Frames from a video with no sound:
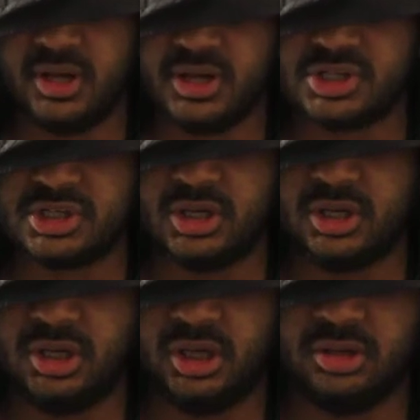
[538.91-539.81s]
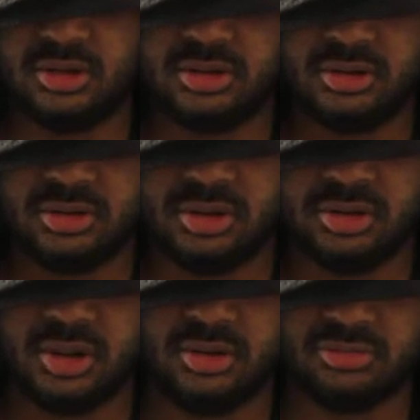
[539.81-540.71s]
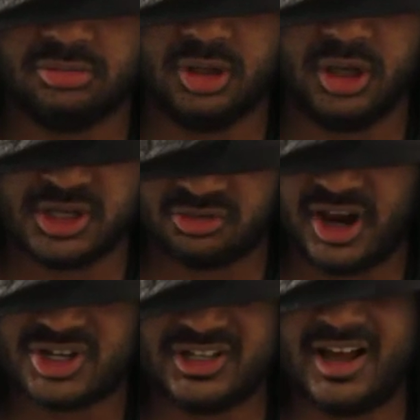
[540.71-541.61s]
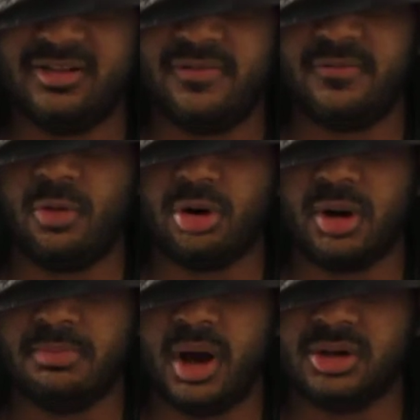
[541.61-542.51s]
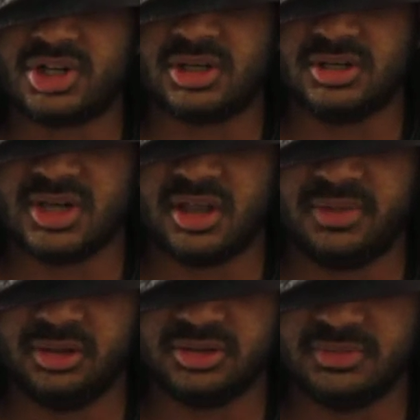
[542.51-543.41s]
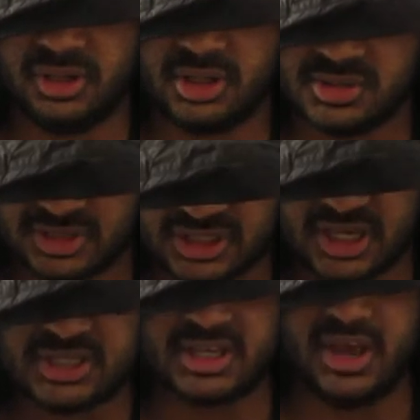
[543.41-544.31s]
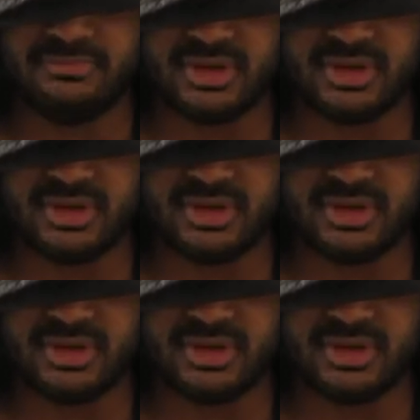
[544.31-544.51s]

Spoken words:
as as rationale for abolishing the death penalty, because mistakes can